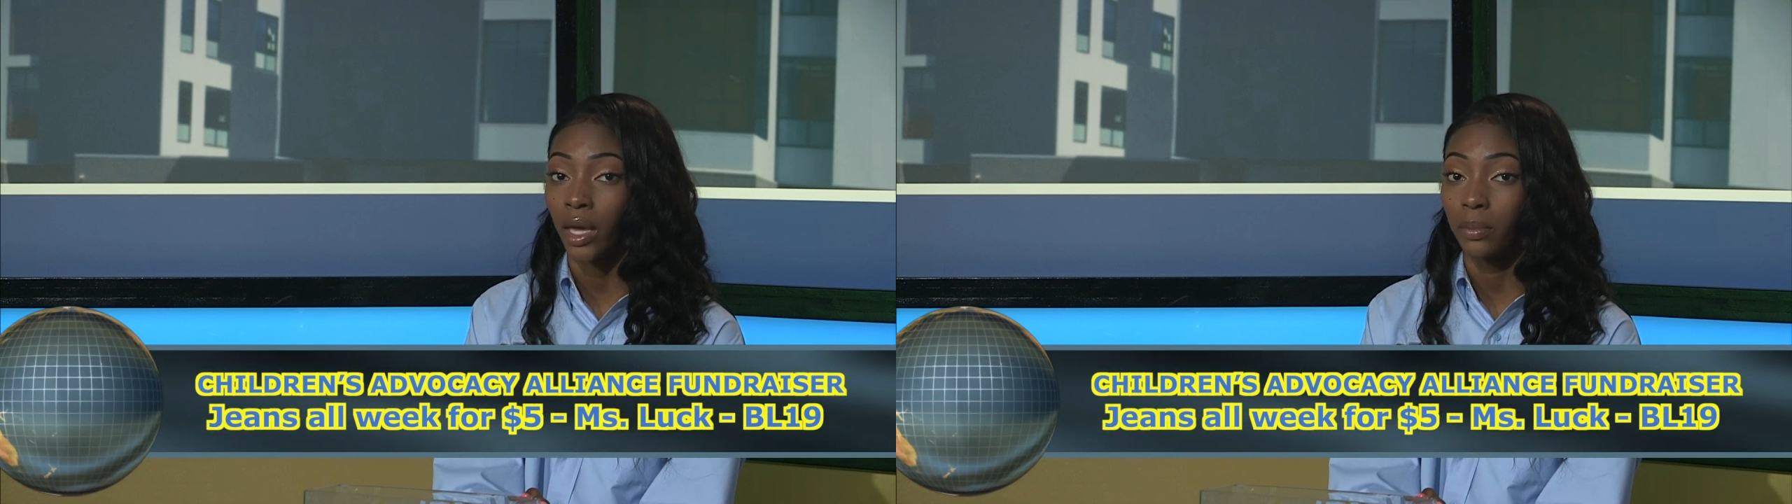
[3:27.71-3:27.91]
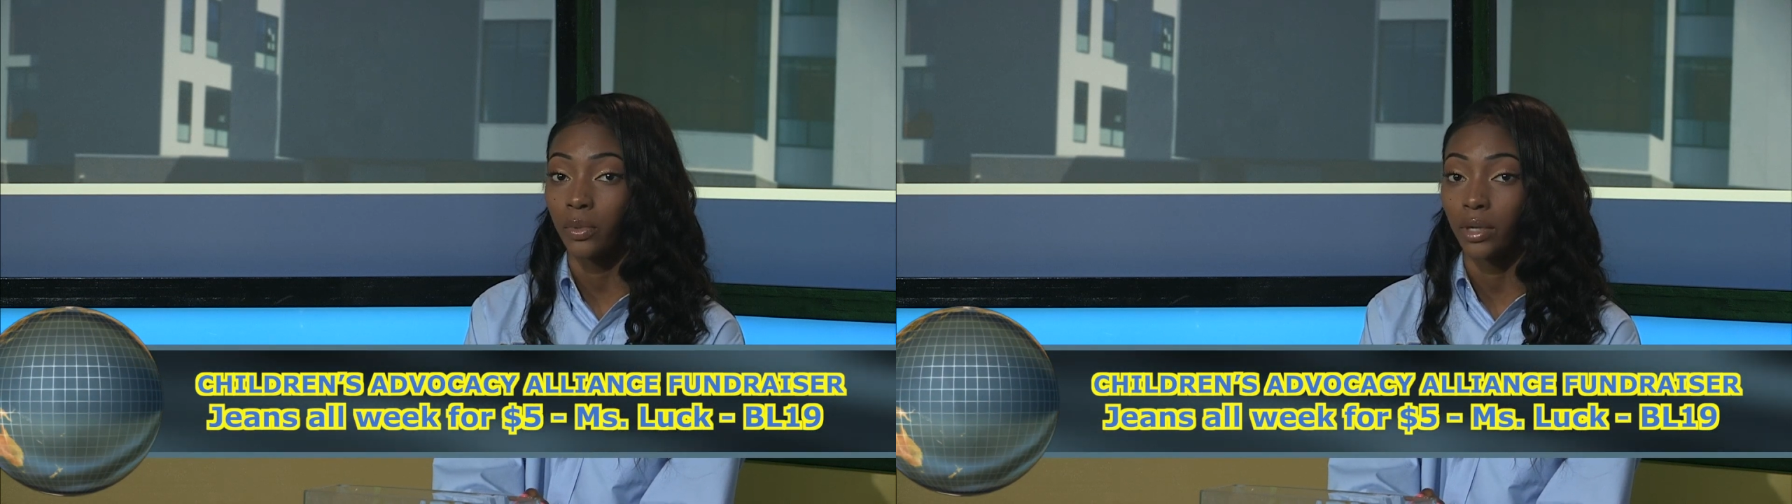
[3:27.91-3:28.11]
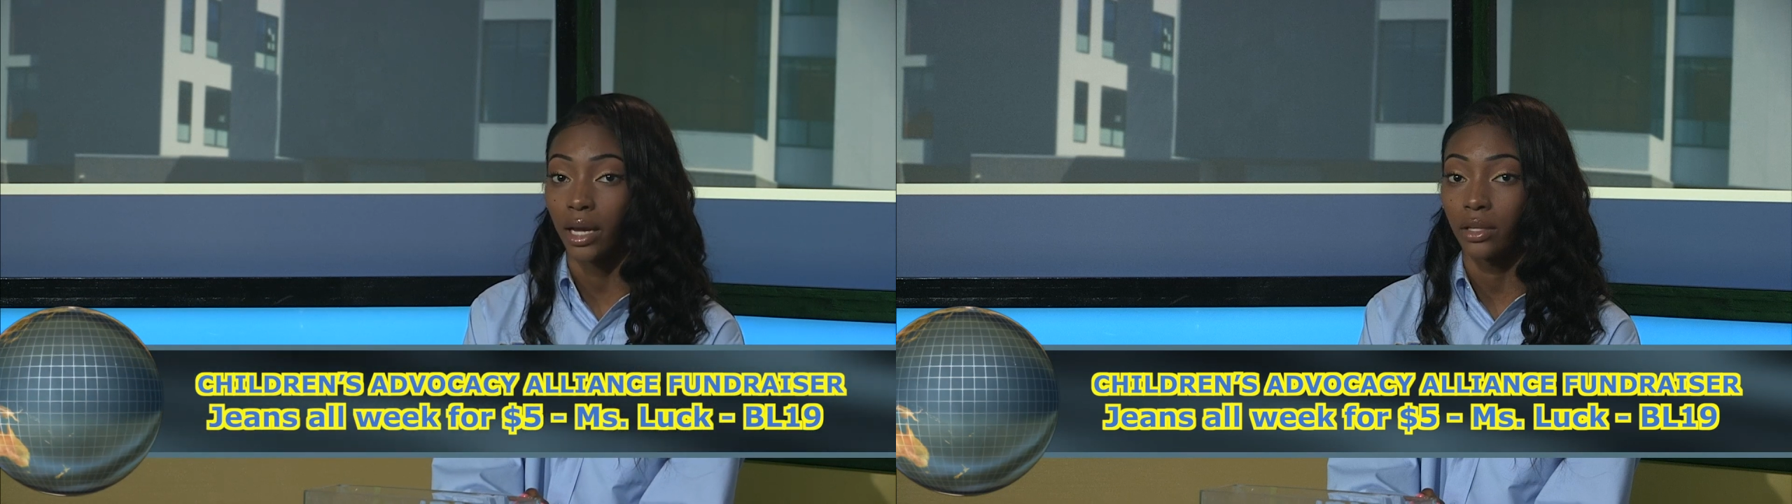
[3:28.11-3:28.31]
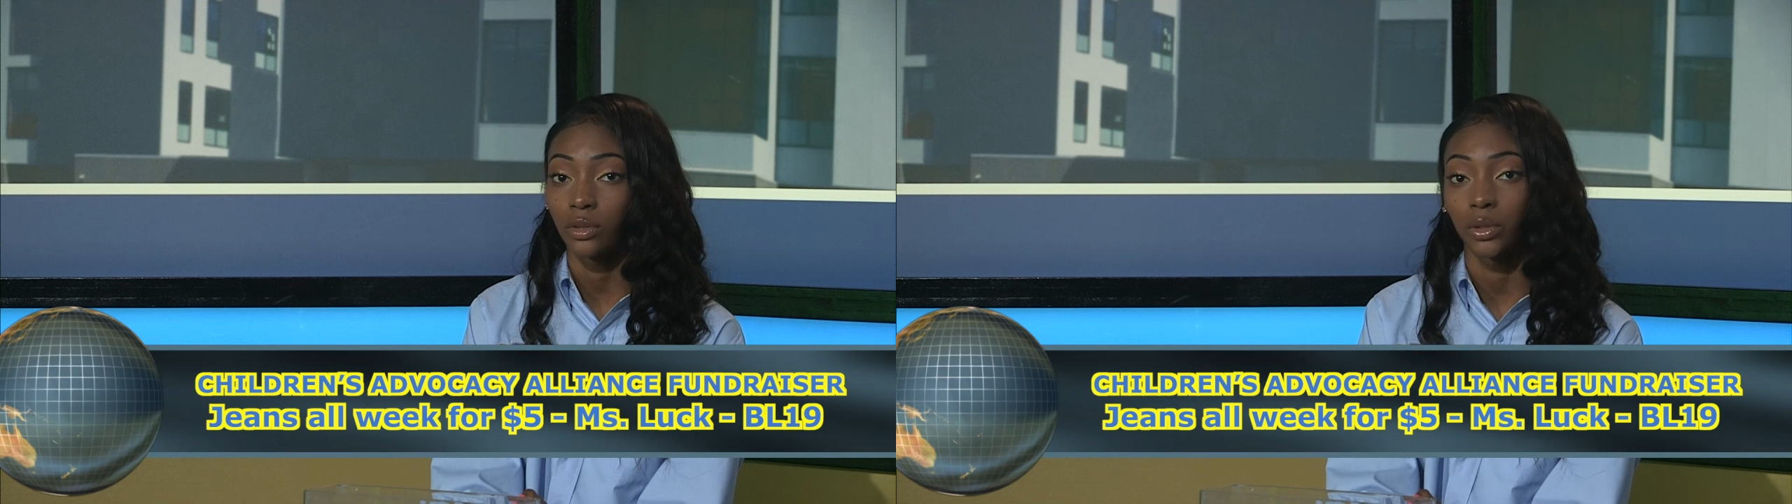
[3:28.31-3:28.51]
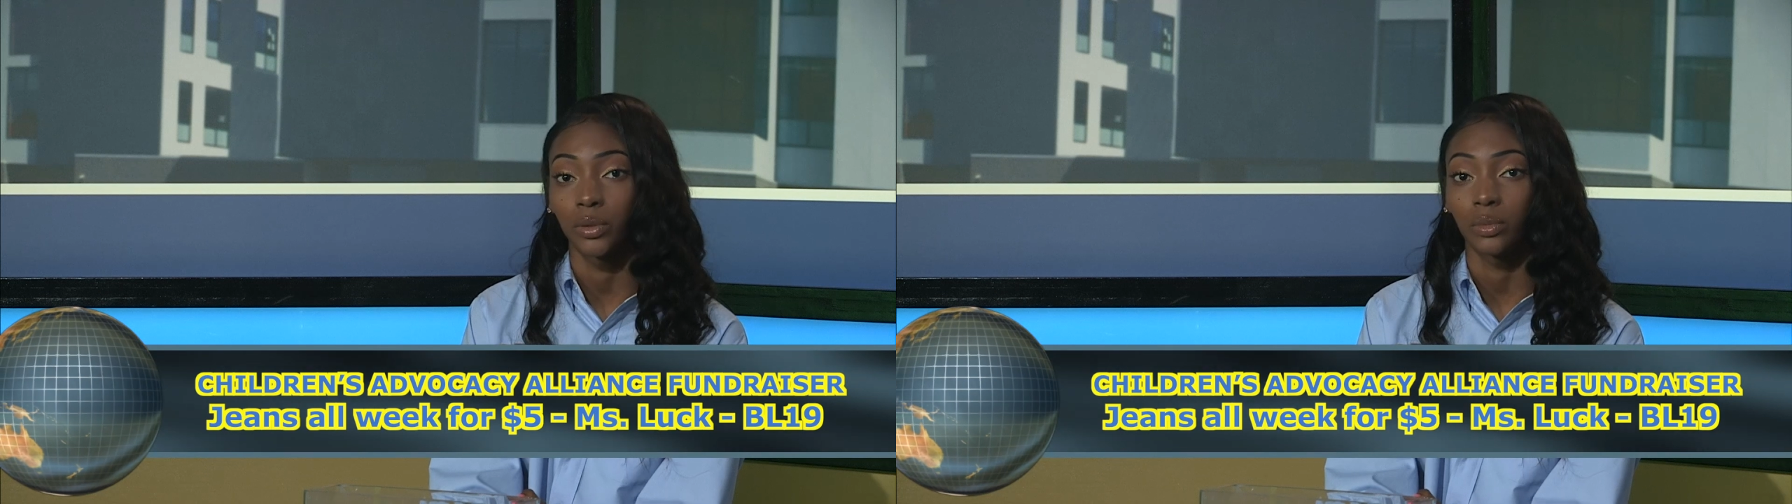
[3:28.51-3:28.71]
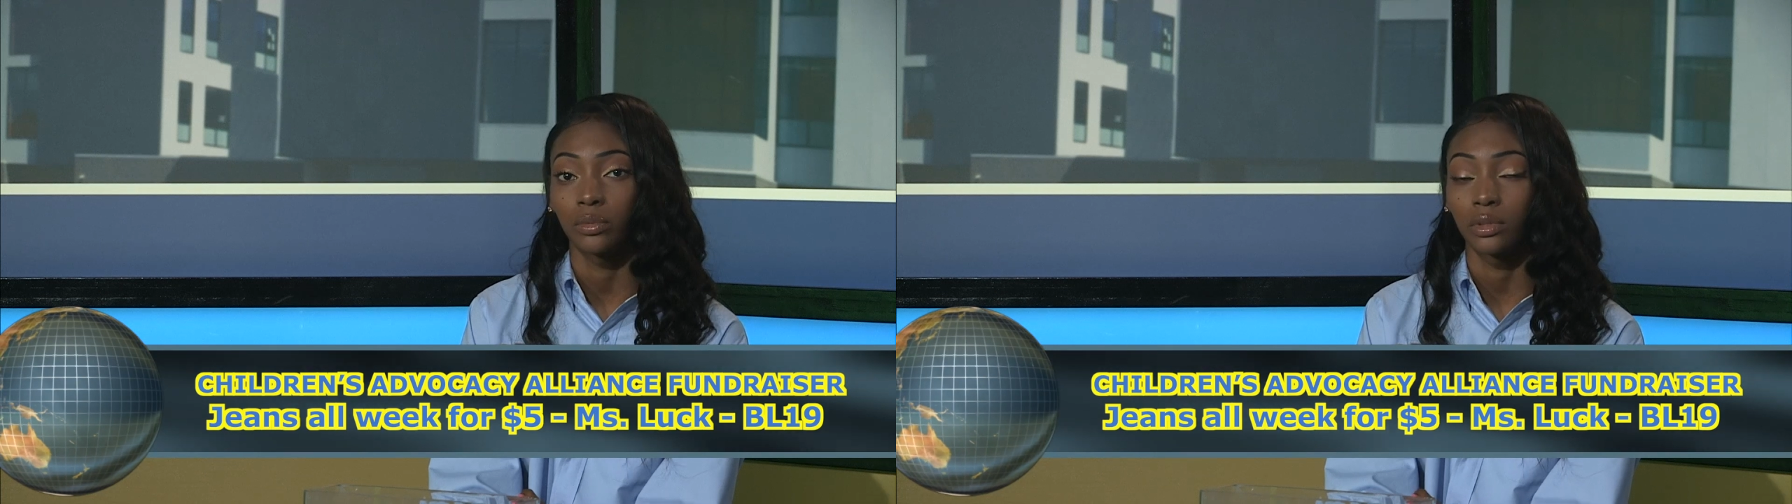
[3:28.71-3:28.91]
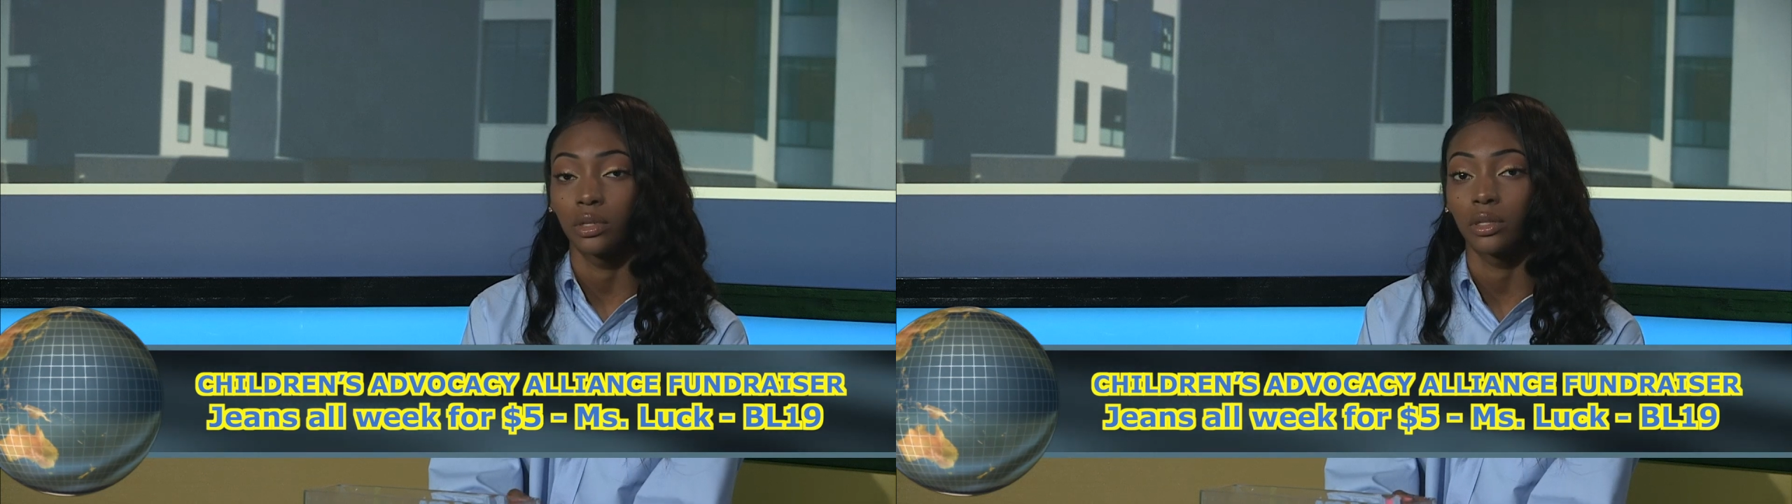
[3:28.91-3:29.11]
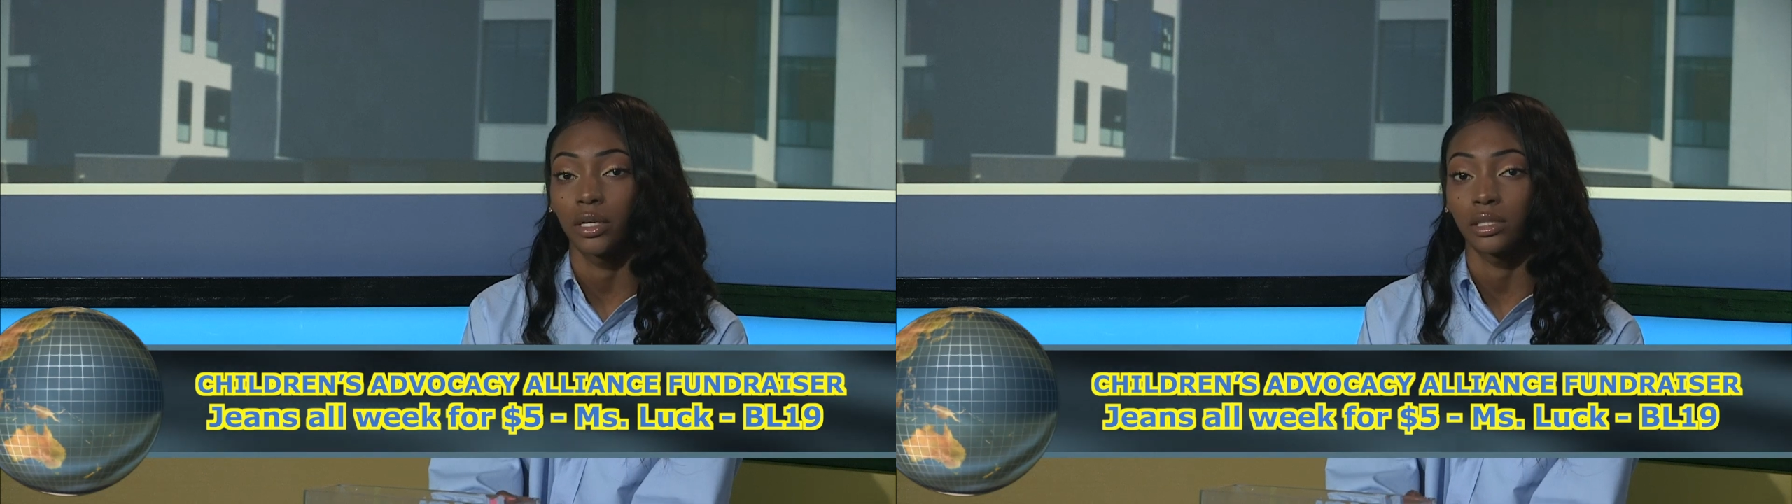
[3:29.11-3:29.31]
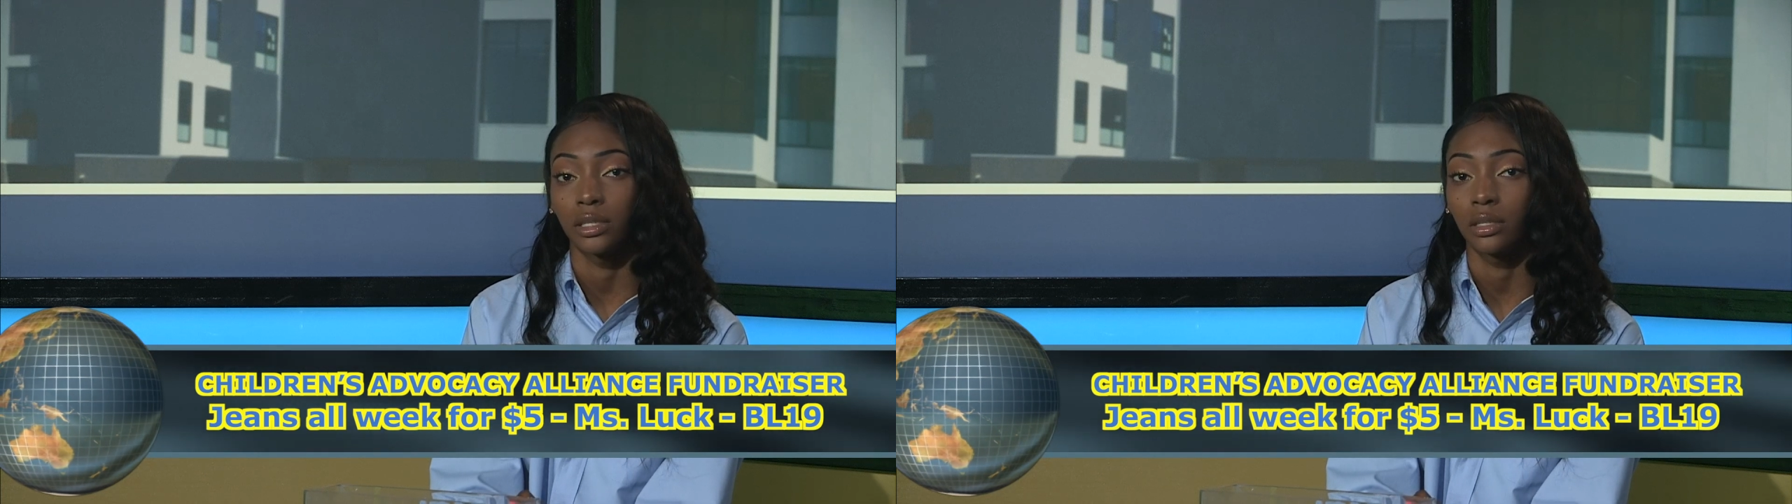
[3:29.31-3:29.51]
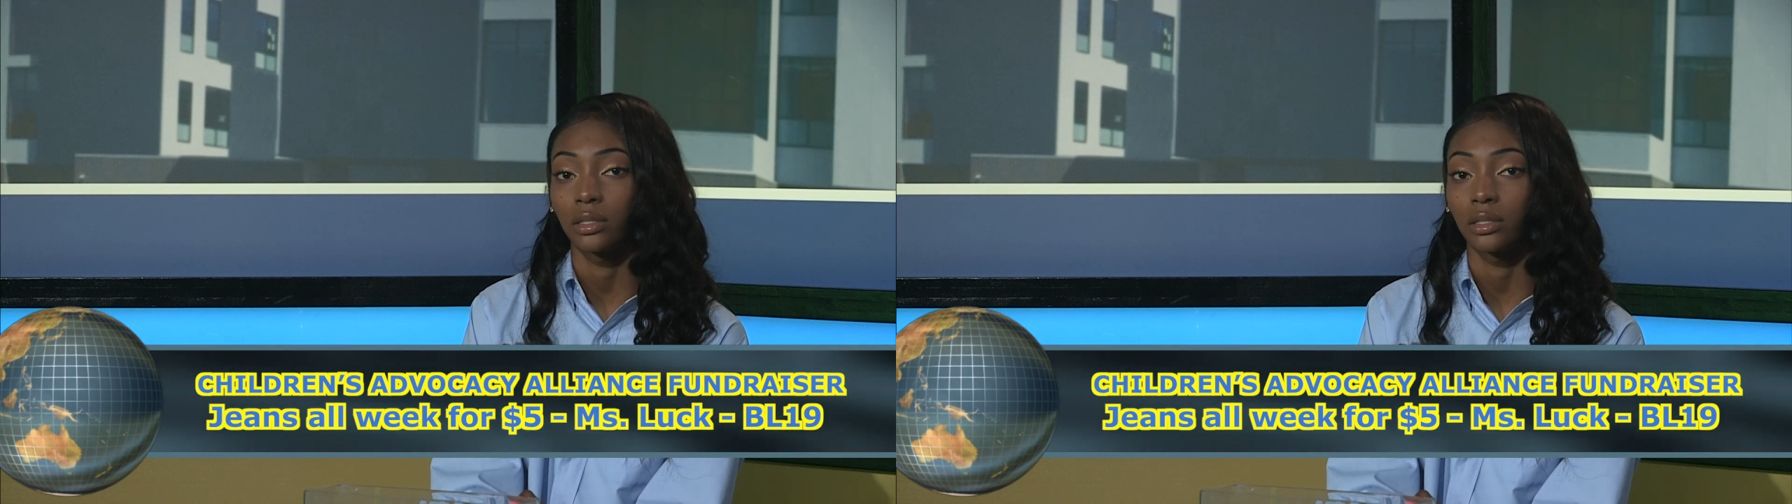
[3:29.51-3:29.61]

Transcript: April 9th through the 13th.